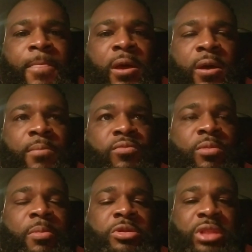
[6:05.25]

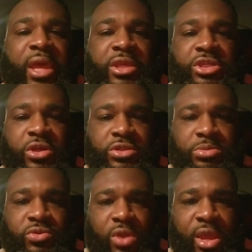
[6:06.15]
Remember to like, share,
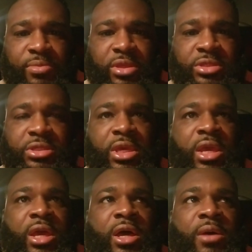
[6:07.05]
subscribe this.
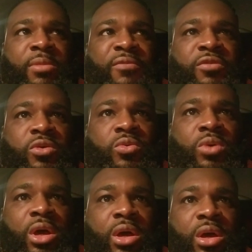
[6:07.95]
If you
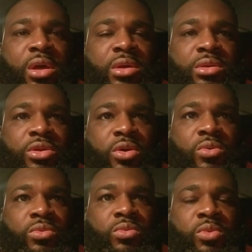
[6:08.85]

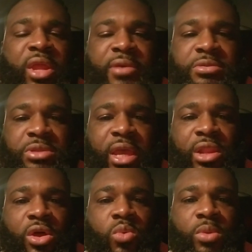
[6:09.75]
want to have some
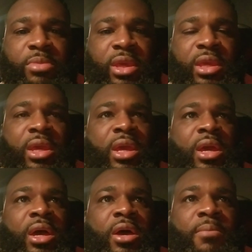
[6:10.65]
dialogue with me,
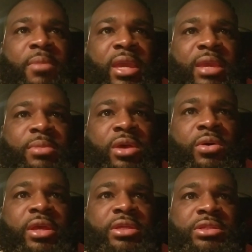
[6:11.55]
my email
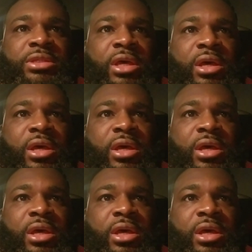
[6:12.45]
is